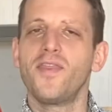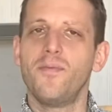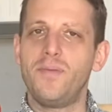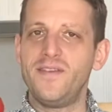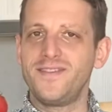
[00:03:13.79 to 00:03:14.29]
The
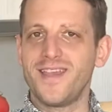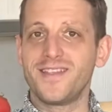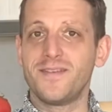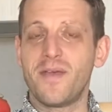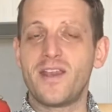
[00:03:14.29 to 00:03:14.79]

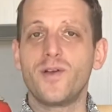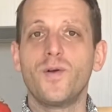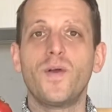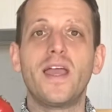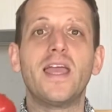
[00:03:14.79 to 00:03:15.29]
beefsteak
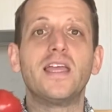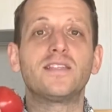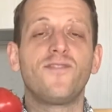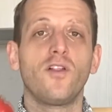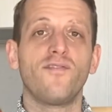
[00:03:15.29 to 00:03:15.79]
tomato
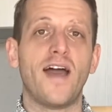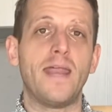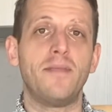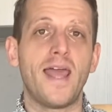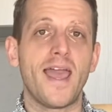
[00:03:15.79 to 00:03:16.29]
is full of
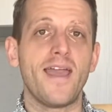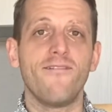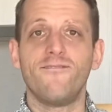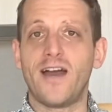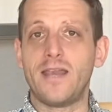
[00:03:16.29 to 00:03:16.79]
vitamin
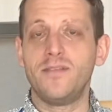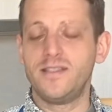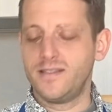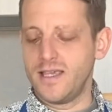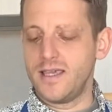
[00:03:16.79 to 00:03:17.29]
A, vitamin
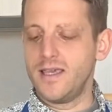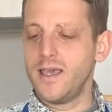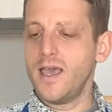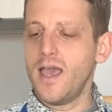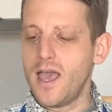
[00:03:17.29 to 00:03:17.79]
C,
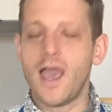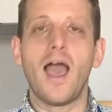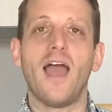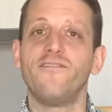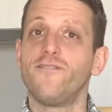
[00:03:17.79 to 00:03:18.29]

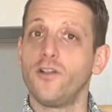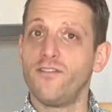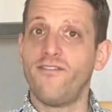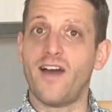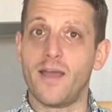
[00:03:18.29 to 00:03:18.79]
and full
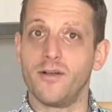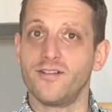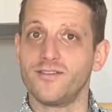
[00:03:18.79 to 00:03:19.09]
of fiber.